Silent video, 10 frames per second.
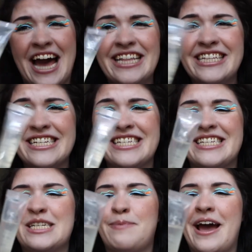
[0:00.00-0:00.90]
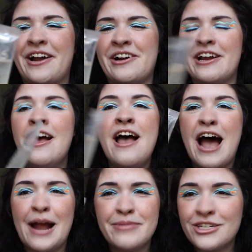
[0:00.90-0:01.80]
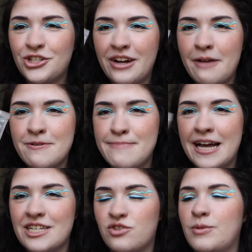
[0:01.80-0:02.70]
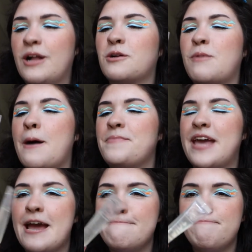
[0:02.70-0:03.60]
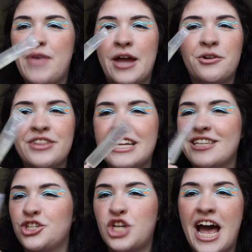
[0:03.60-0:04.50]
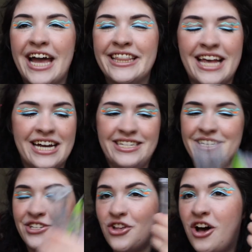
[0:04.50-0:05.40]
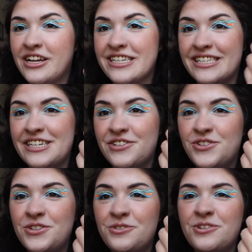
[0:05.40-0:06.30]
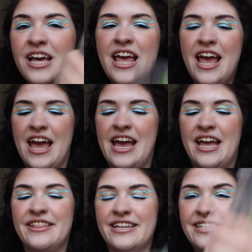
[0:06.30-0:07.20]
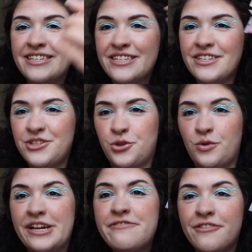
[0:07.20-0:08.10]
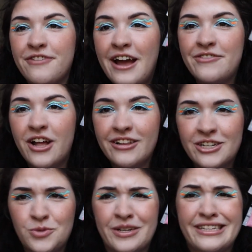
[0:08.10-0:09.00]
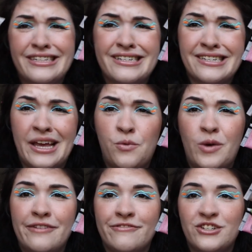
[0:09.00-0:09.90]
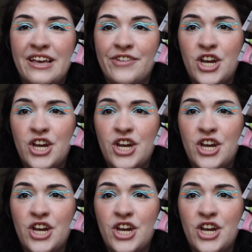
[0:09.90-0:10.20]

I think this is expired. I'm not sure I would buy this from ColourPop again. I don't think the shine lasts as long as these do, and this is three for five dollars, but I think this is like one for seven